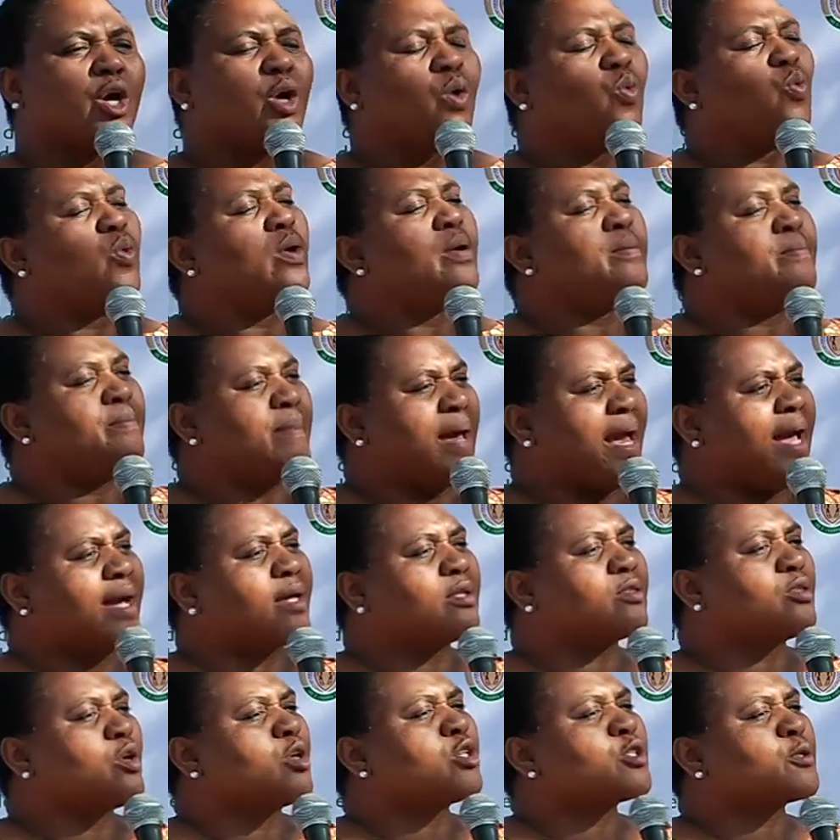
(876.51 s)
we
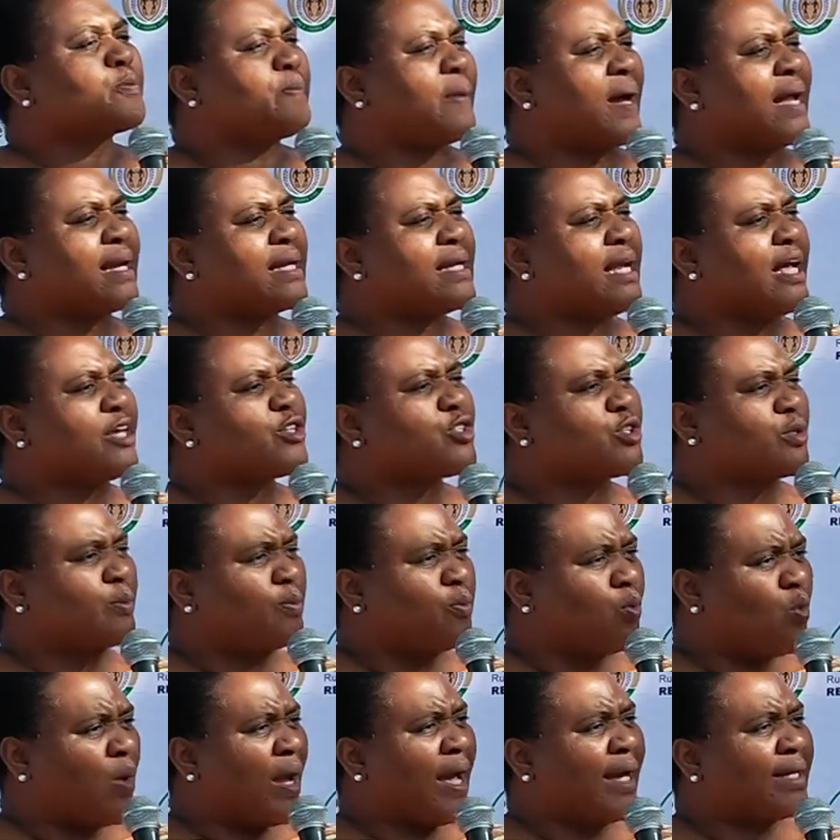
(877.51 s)
make those partnerships
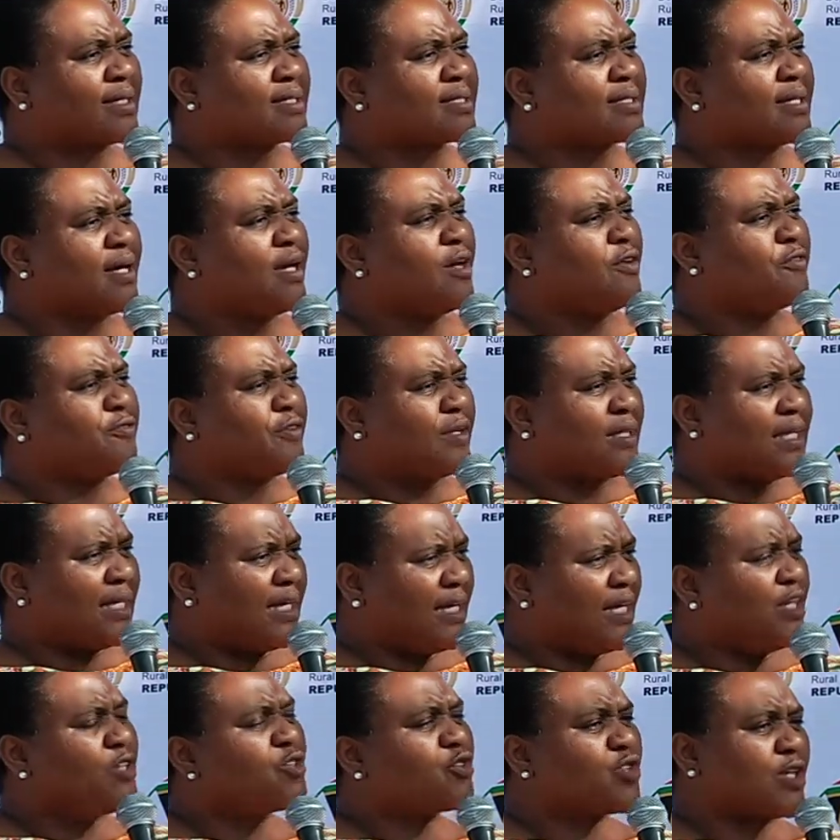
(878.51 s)
work for
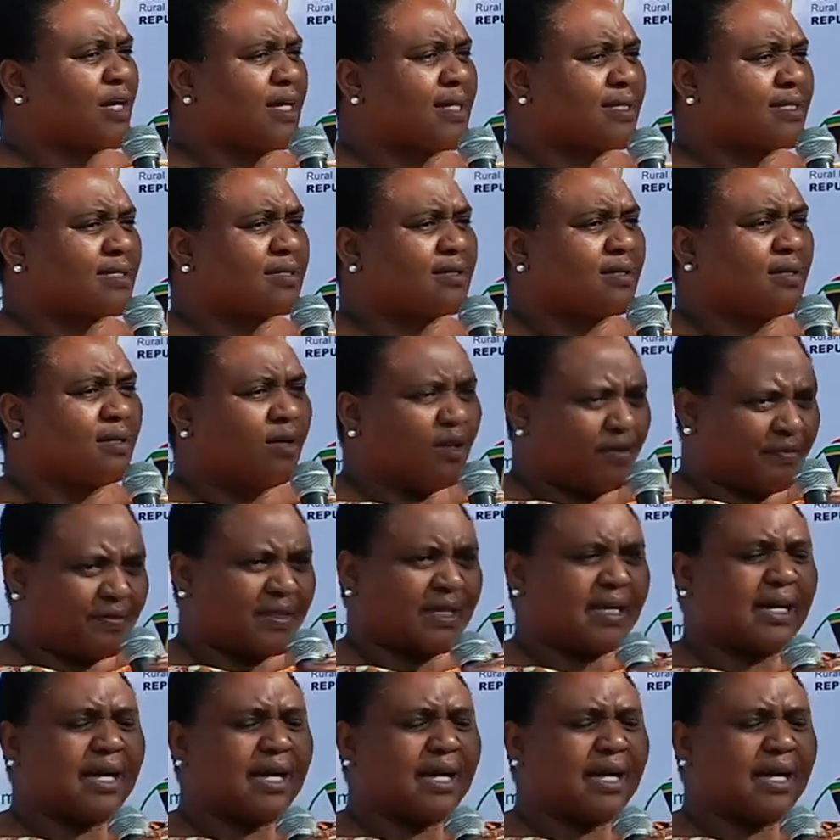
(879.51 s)
the interest of the